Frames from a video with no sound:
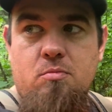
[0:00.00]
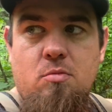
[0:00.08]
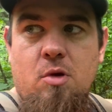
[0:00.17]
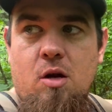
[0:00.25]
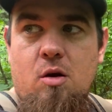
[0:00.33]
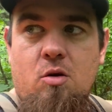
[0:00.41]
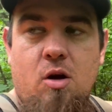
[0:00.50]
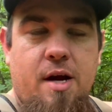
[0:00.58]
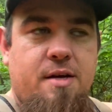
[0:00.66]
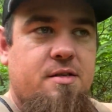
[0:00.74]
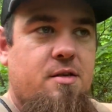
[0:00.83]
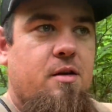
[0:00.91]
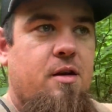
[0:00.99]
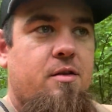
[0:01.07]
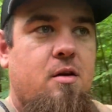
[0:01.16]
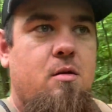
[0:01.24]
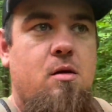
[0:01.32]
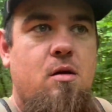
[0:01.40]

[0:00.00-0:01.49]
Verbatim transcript: you know, crazy or nothing.